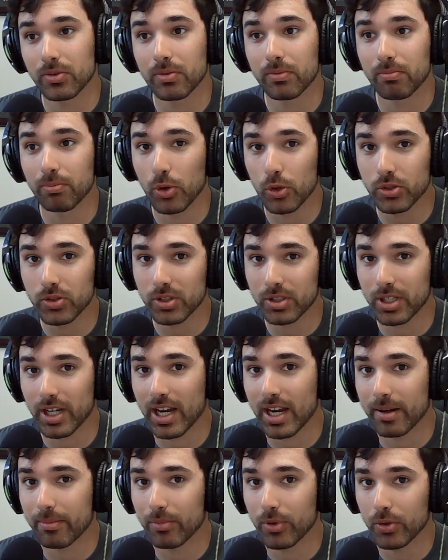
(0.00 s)
most of the
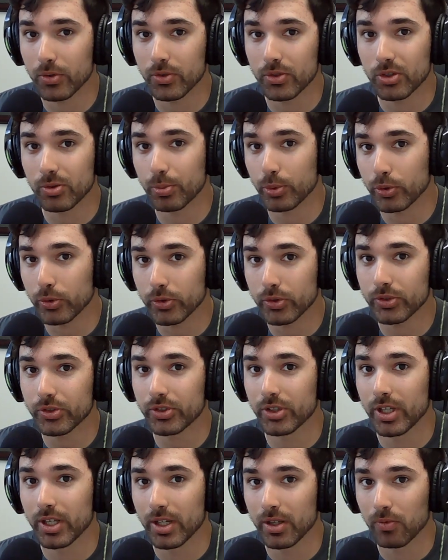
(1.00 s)
time those
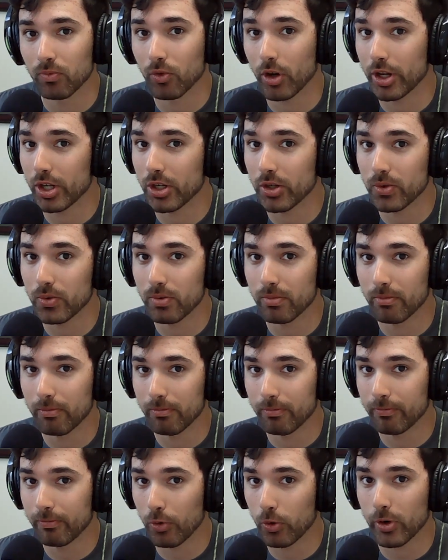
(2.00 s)
spools run you
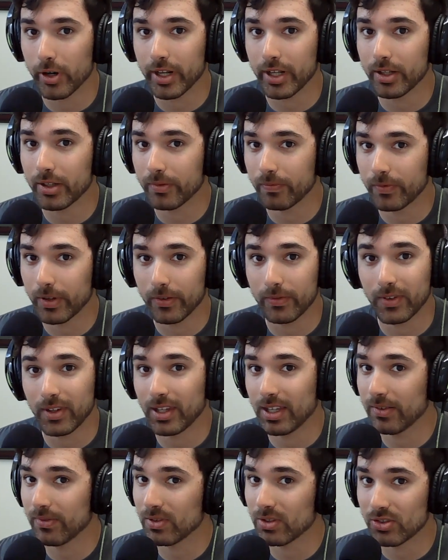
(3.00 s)
$40 to $50,
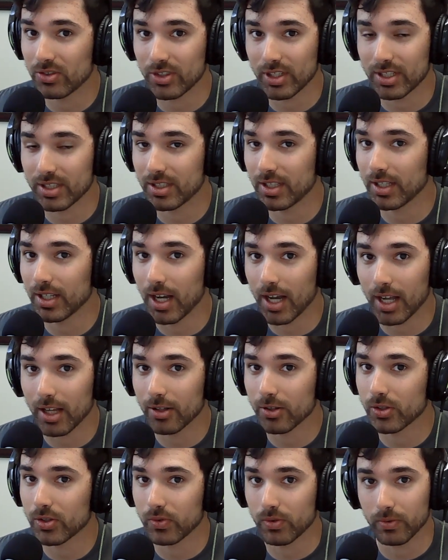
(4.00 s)
even
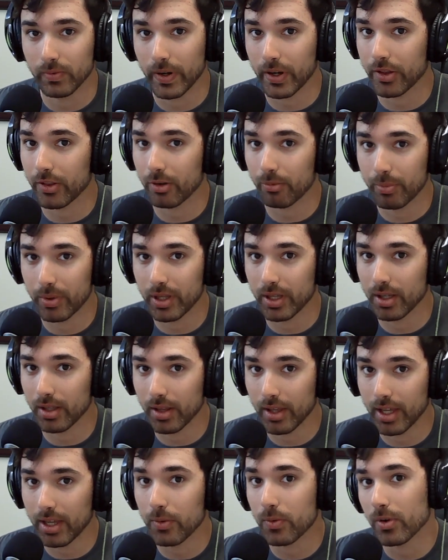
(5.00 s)
$60 for regular
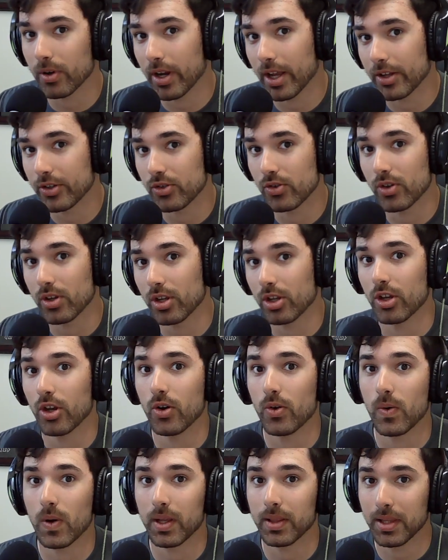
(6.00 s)
PLA, whereas you can
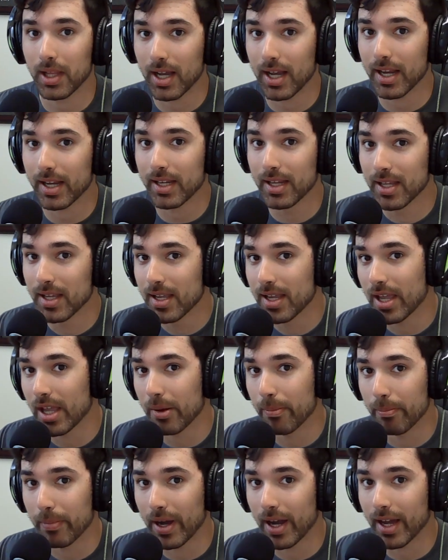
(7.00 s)
go online
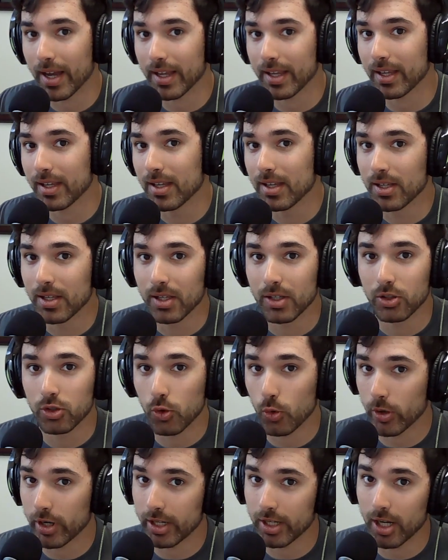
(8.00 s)
and buy
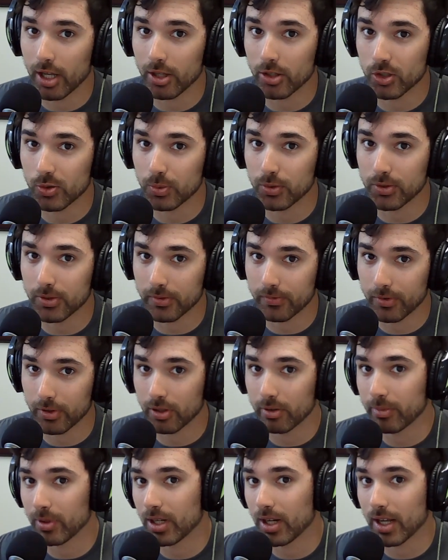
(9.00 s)
$20 spools of
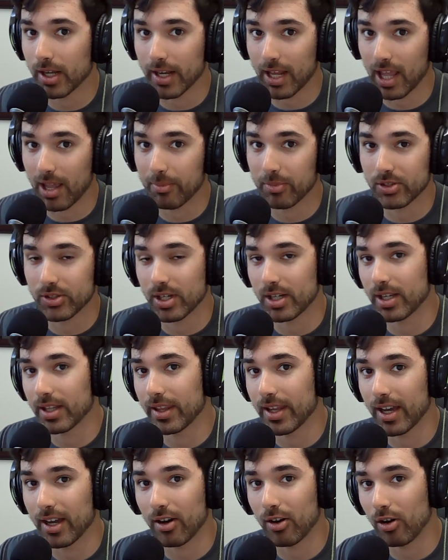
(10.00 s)
filament on Amazon
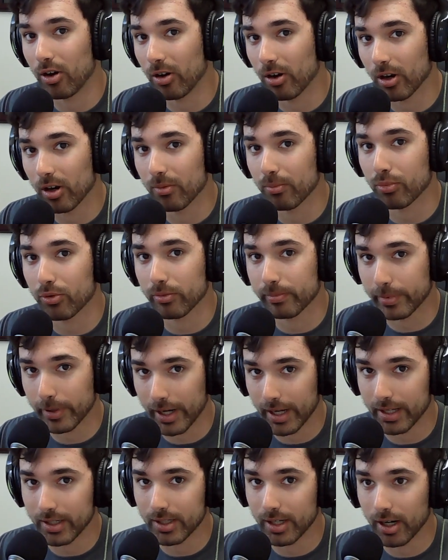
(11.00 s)
that aren't
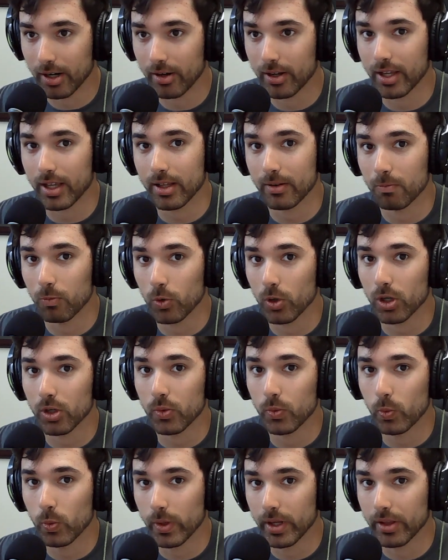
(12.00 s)
proprietary and
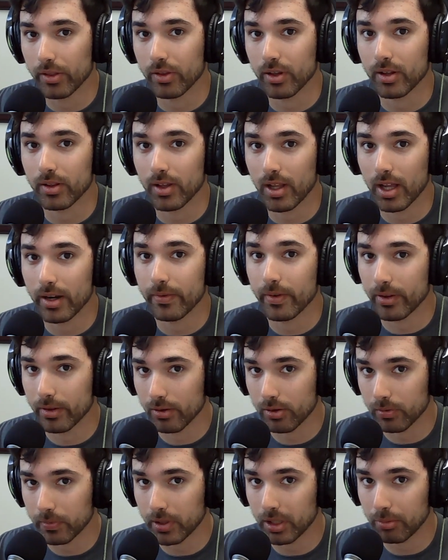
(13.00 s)
work with a lot of other
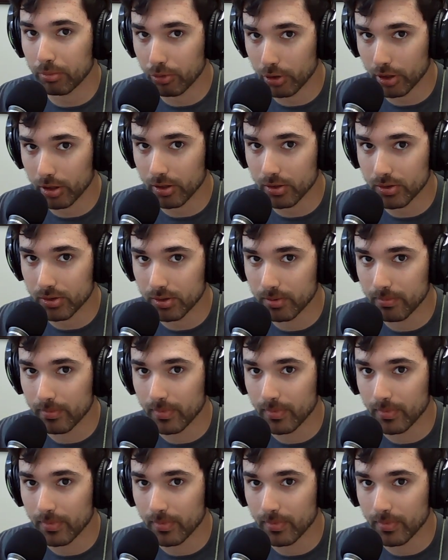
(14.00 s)
3D printers.